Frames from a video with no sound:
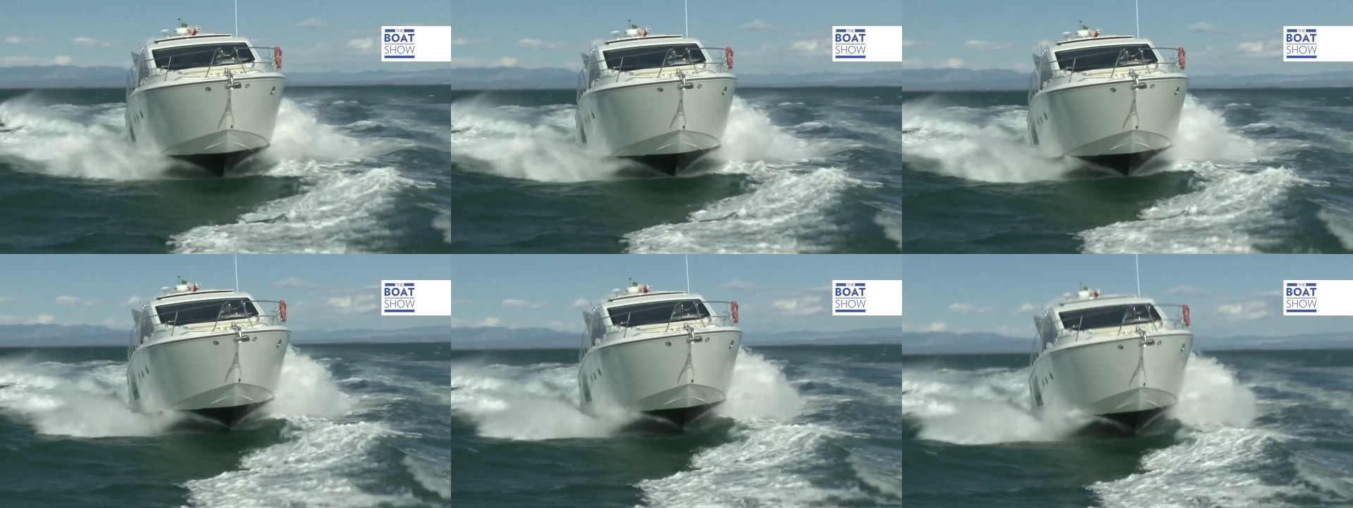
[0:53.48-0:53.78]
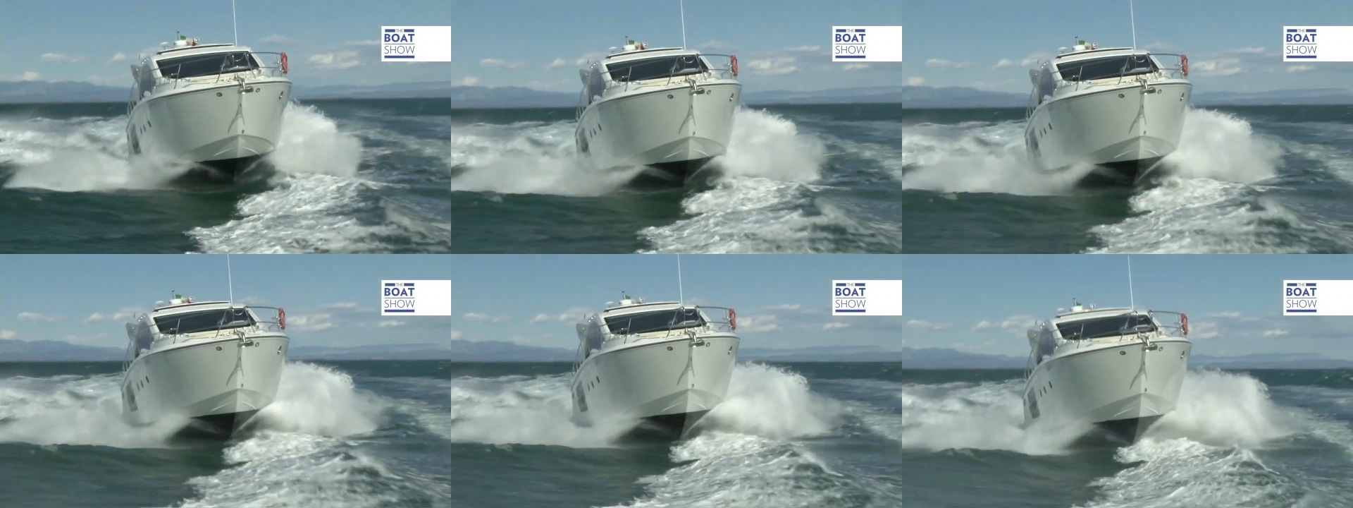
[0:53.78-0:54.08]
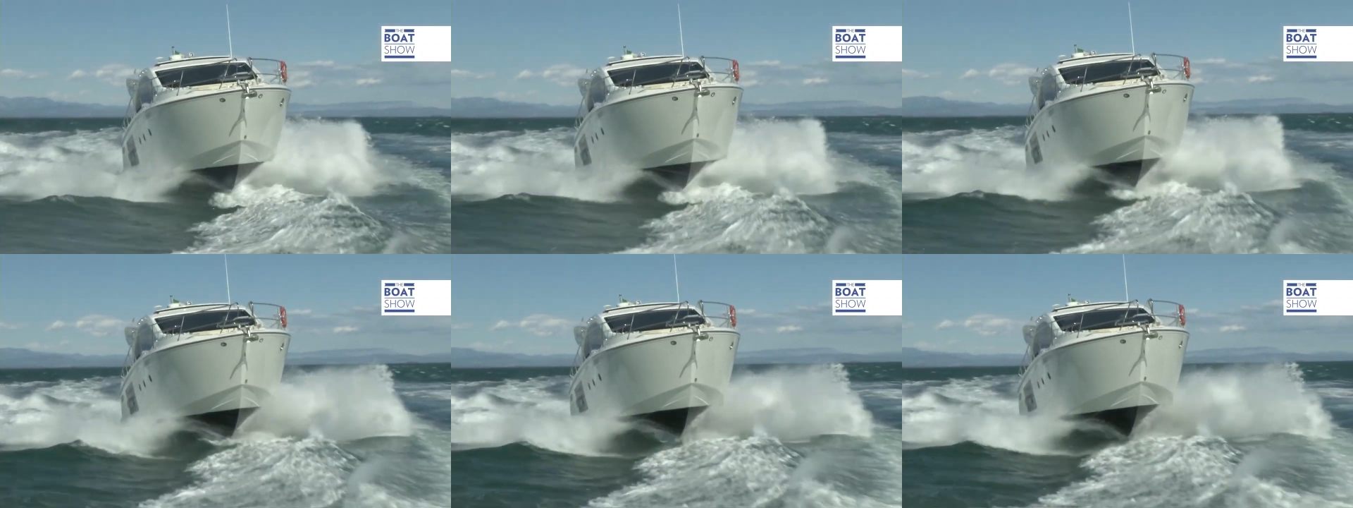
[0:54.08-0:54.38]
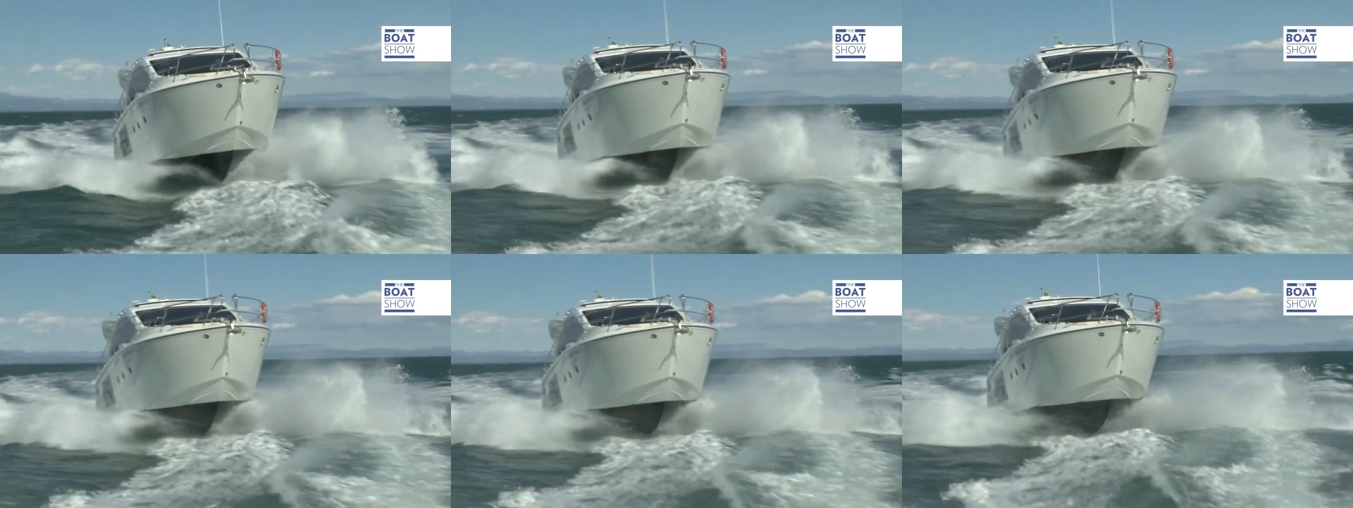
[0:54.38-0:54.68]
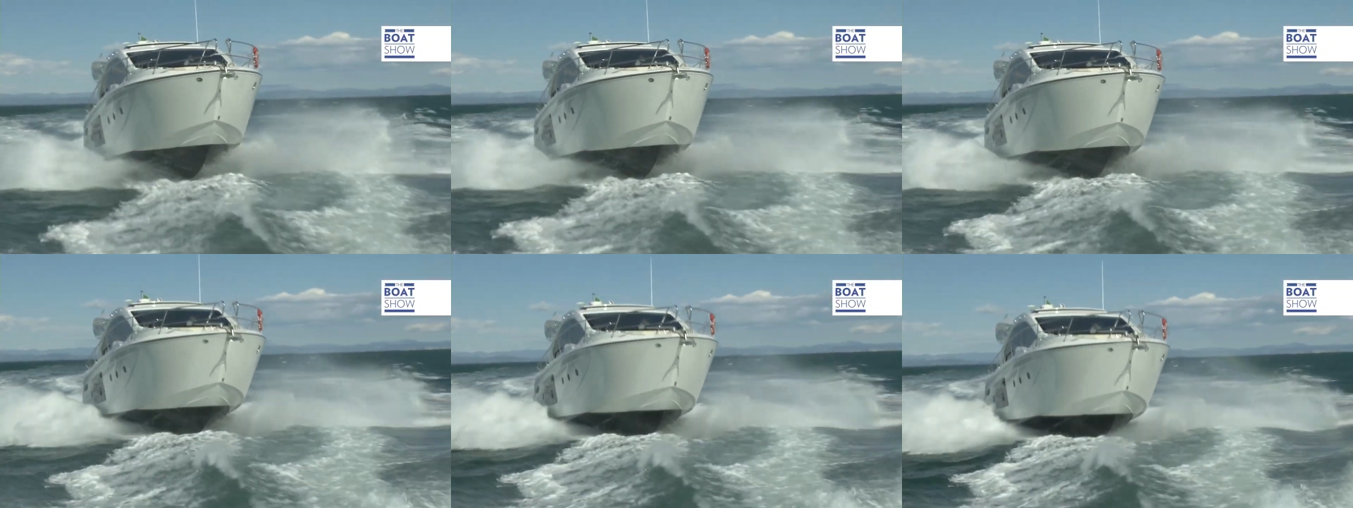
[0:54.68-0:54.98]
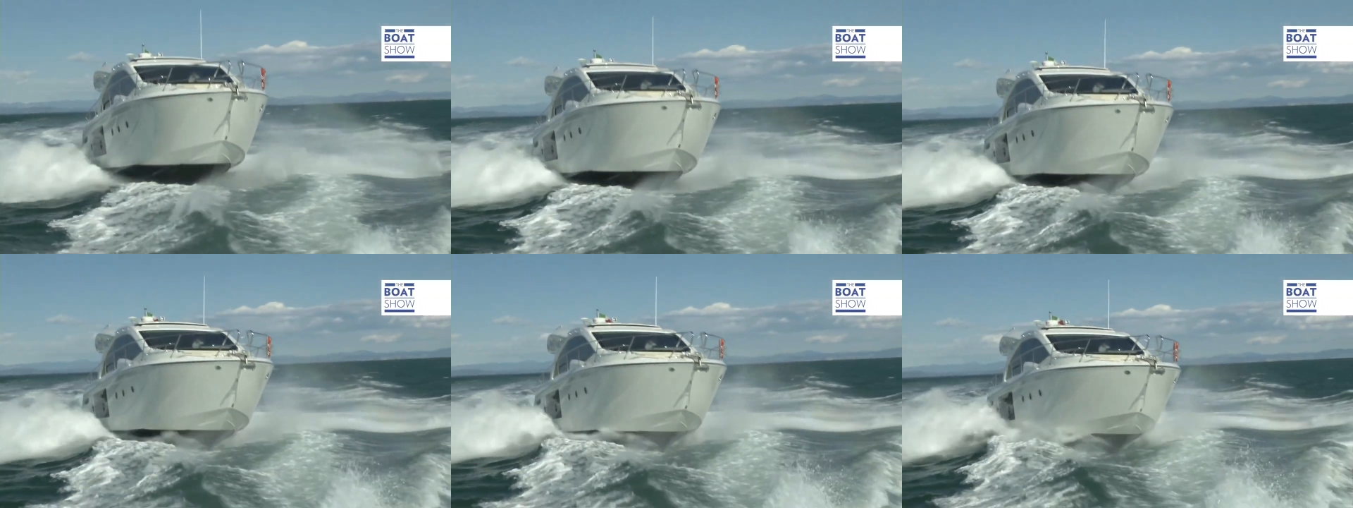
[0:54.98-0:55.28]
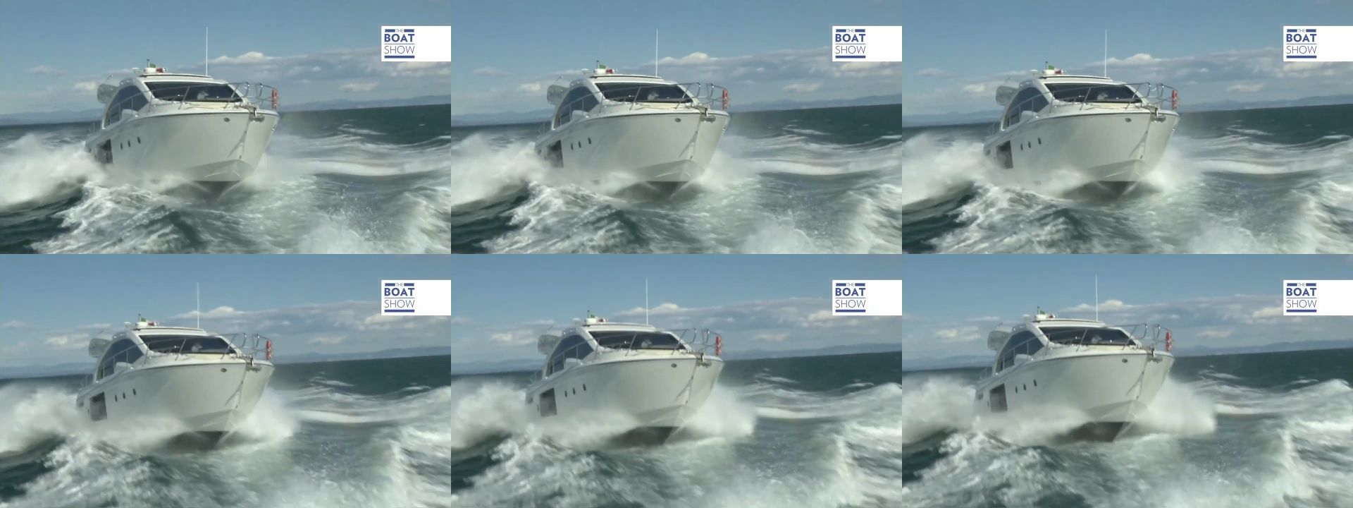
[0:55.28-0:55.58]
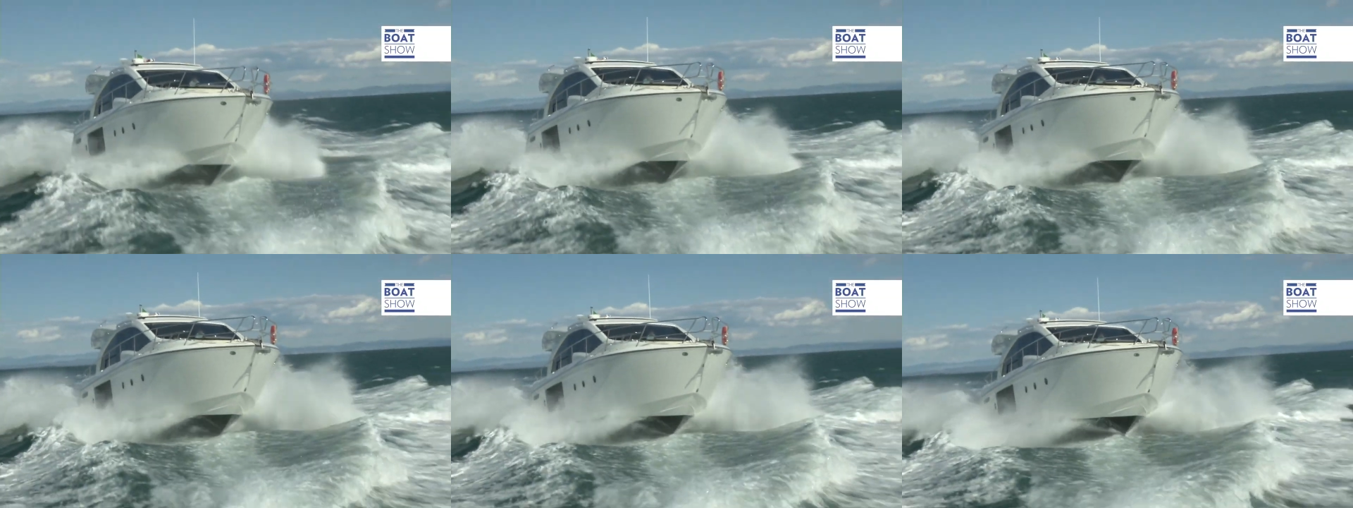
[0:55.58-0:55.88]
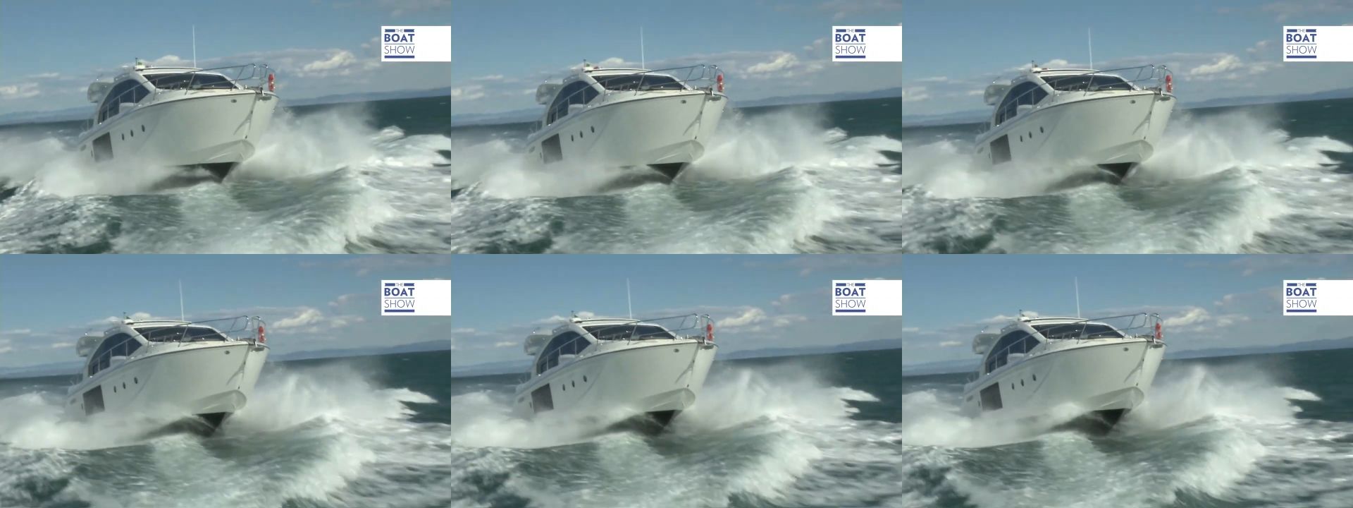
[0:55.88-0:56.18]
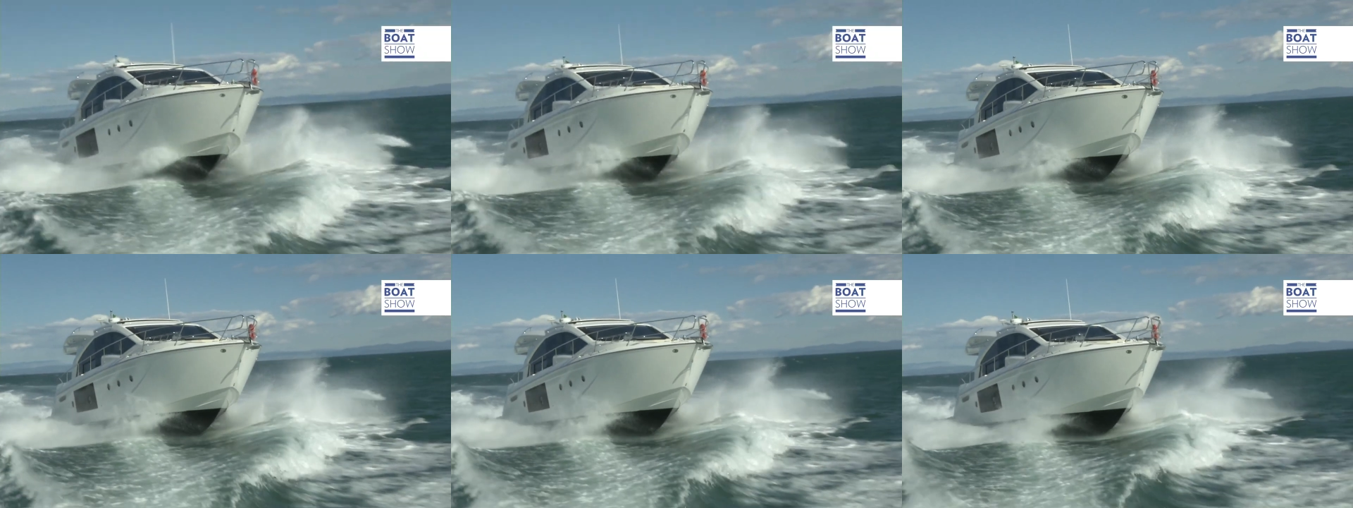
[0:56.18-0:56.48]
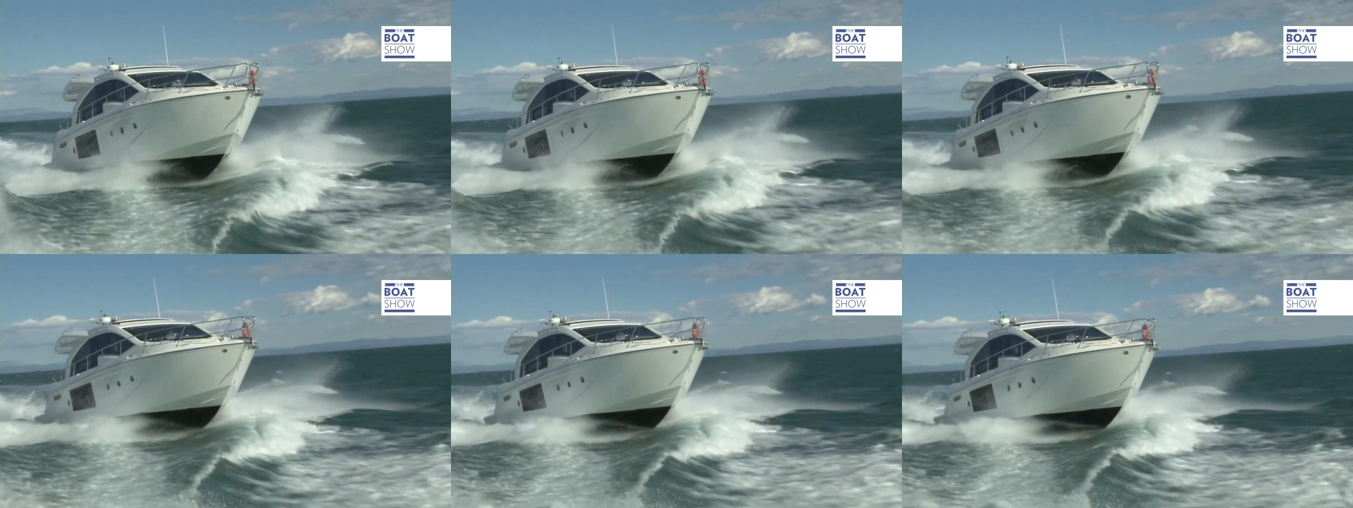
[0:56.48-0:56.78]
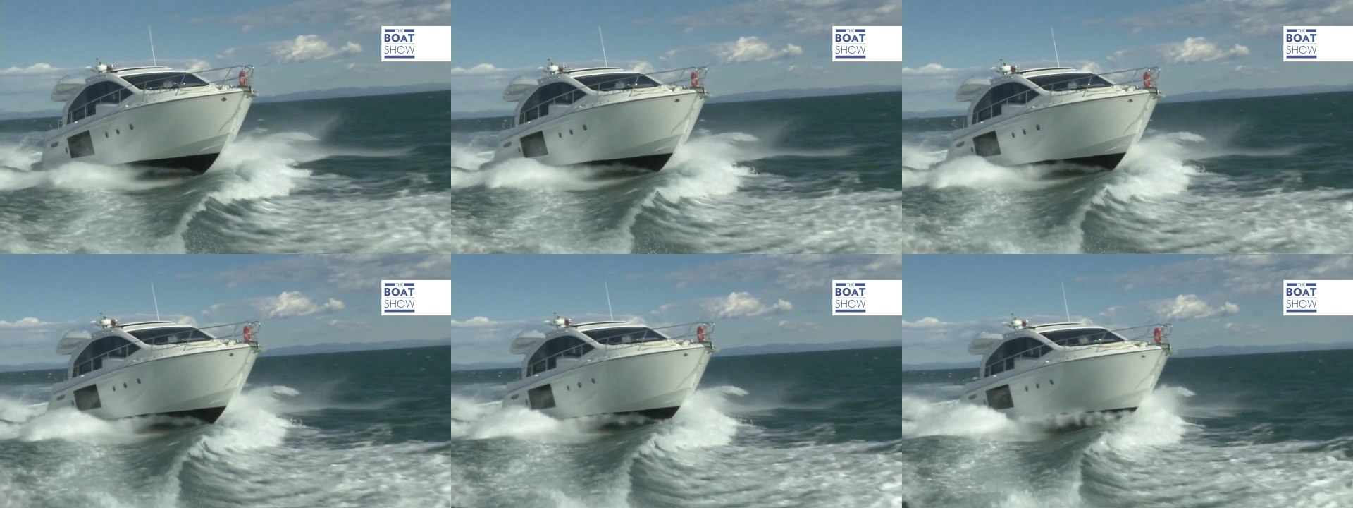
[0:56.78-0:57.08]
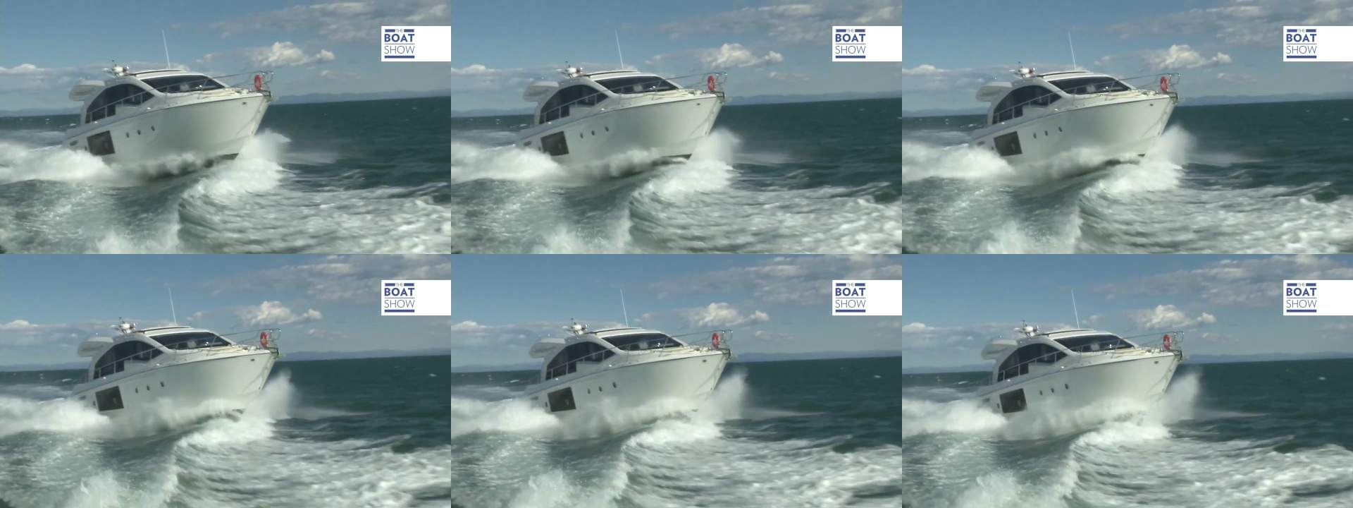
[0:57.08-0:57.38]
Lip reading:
(no speaker visible)